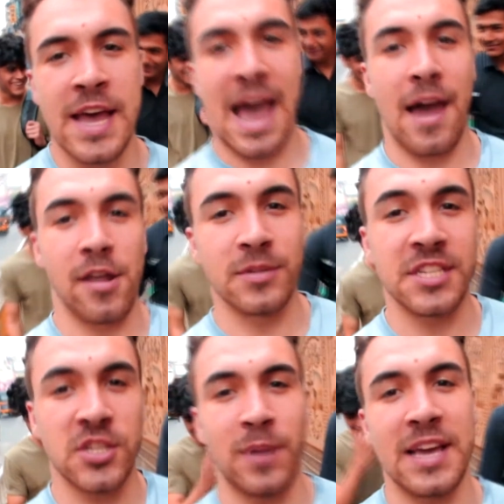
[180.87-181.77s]
and I was
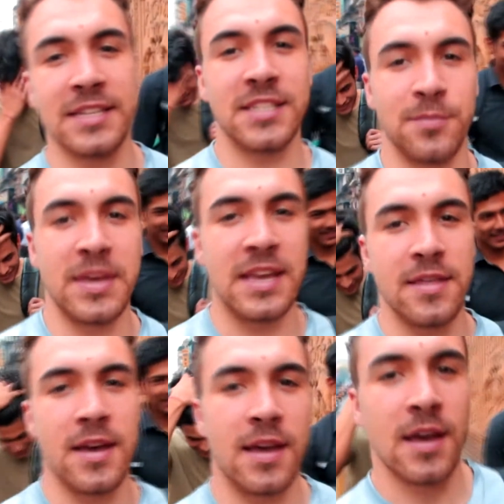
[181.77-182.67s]
explained to me
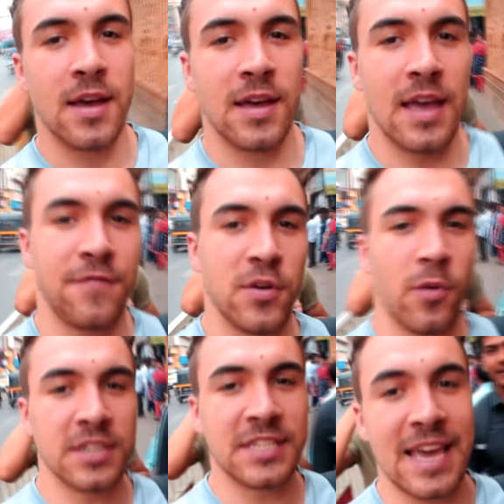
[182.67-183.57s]
that if you wanted to